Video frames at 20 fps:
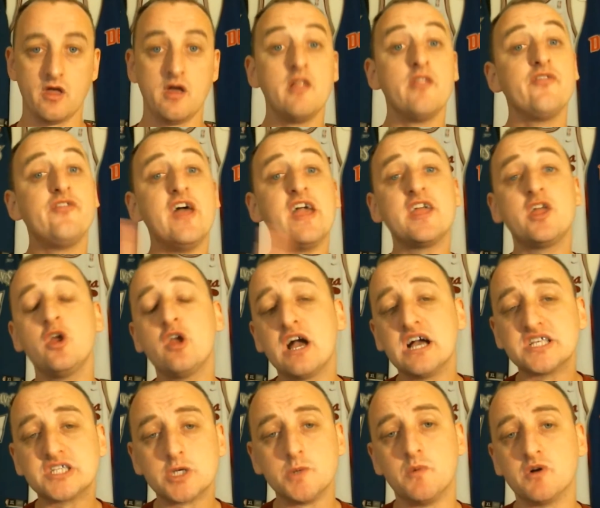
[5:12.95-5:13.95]
Thank you guys
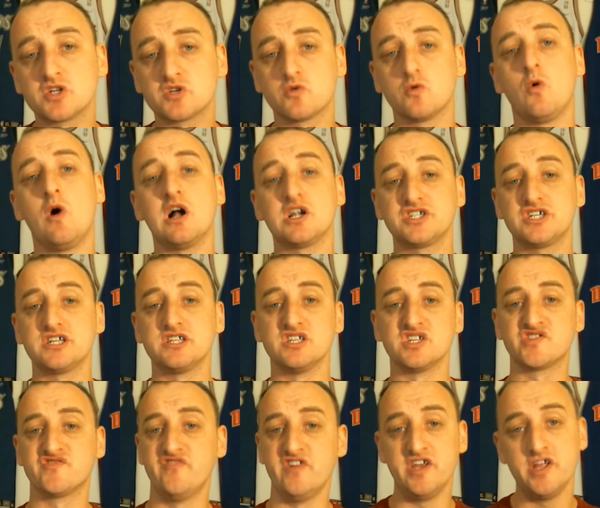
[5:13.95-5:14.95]
so much for watching
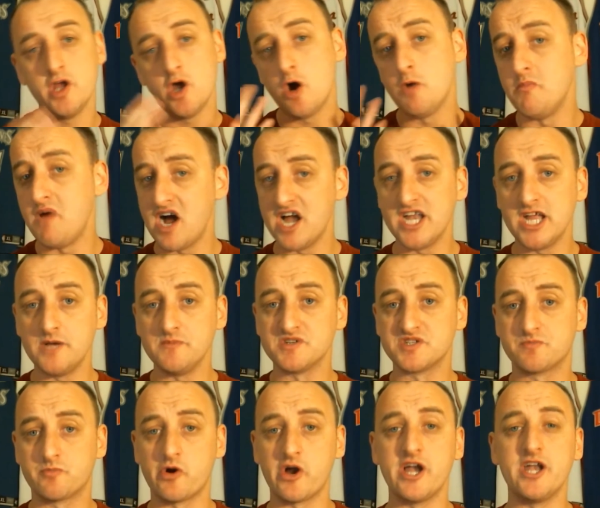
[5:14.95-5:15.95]
this video. My name is
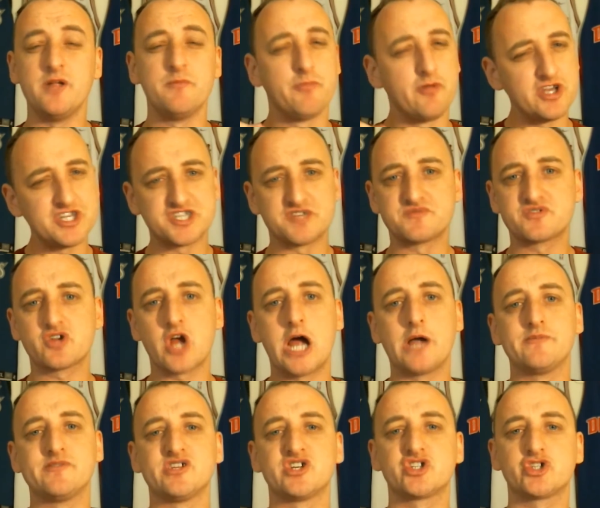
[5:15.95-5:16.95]
Brandon. Please subscribe
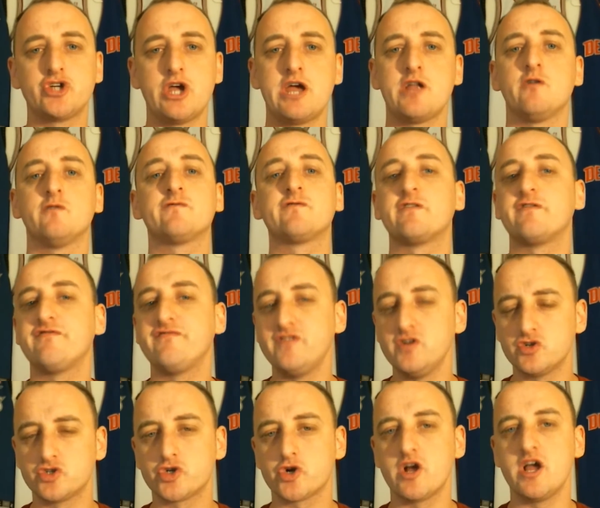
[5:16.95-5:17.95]
to this channel for
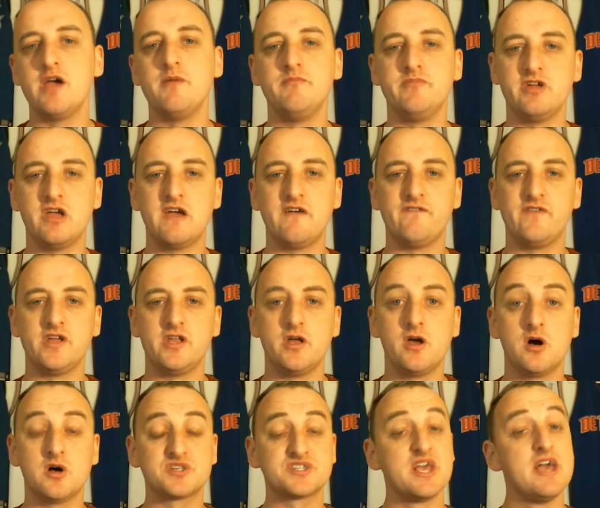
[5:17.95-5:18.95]
future NBA
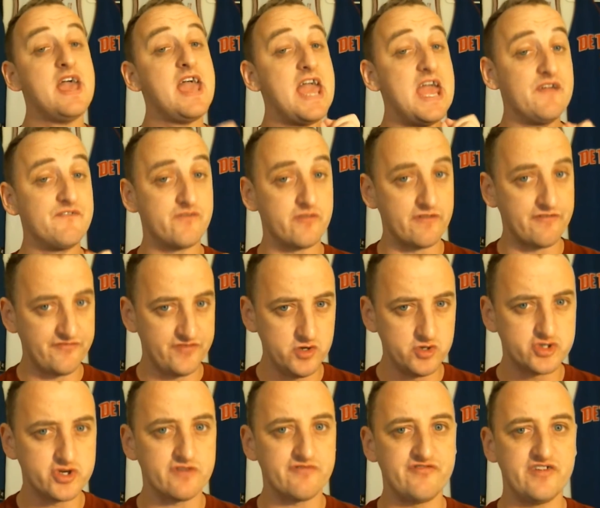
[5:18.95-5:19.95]
videos and for
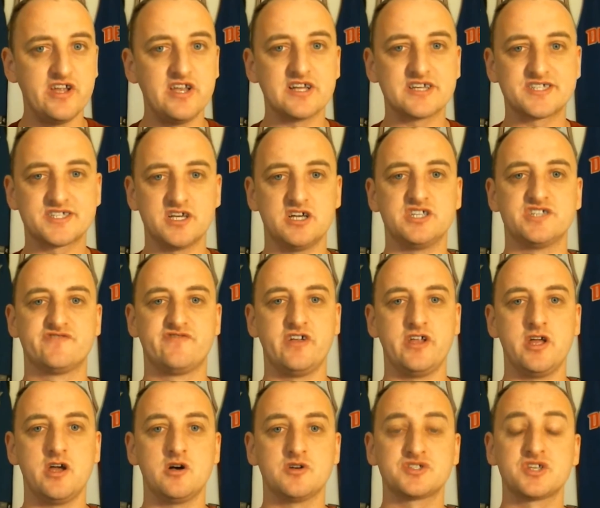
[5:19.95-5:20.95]
future Phoenix Suns
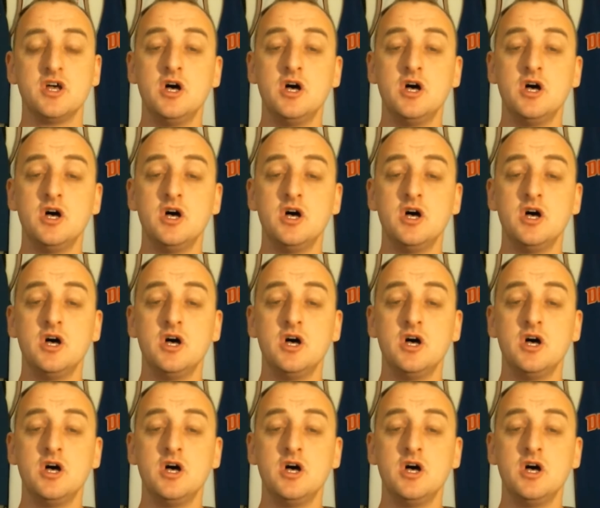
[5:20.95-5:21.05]
videos.